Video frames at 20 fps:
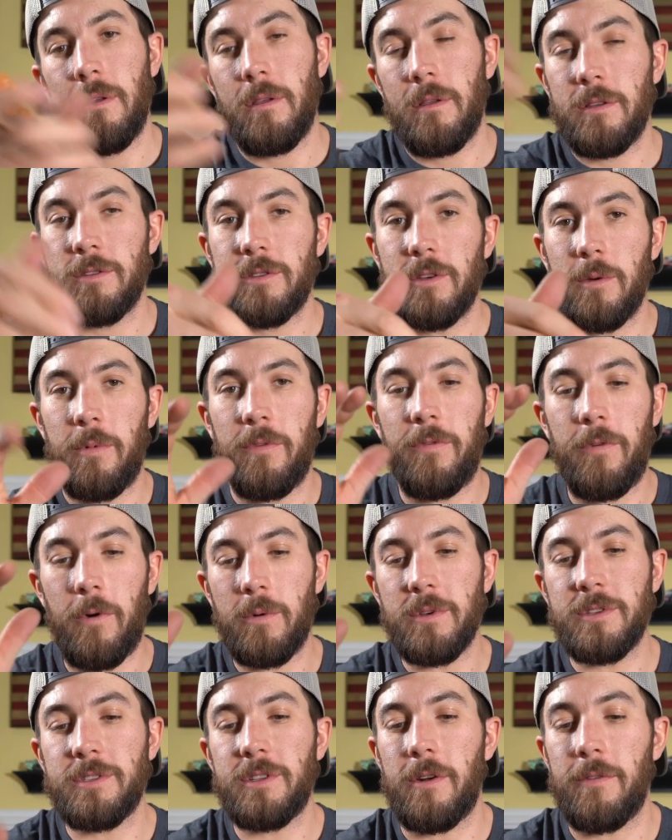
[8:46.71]
So before
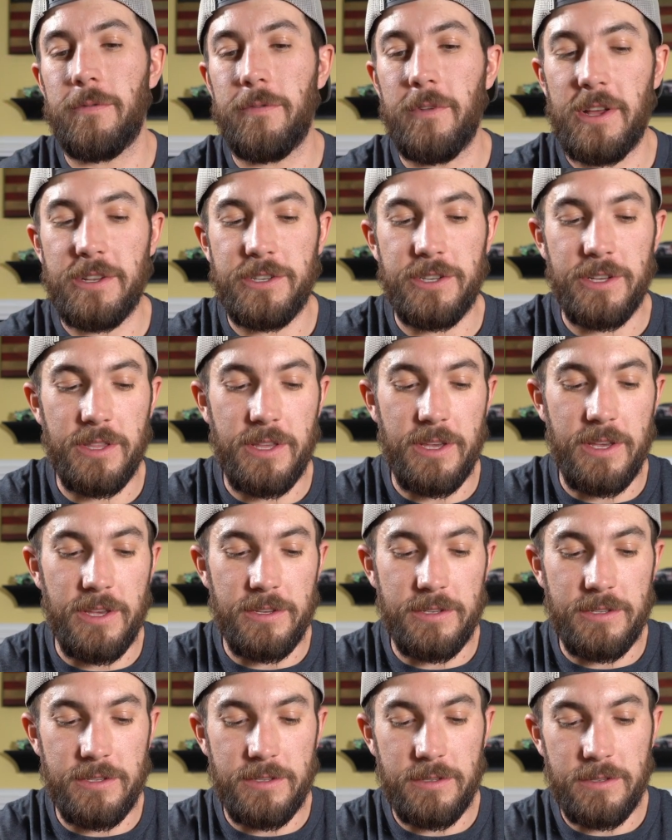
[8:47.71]
we start fletching
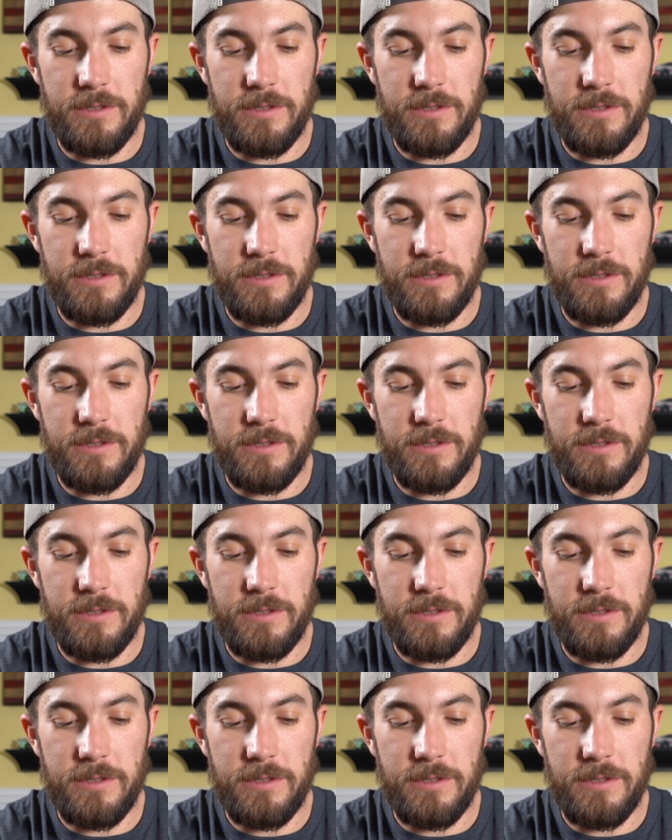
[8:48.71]
these,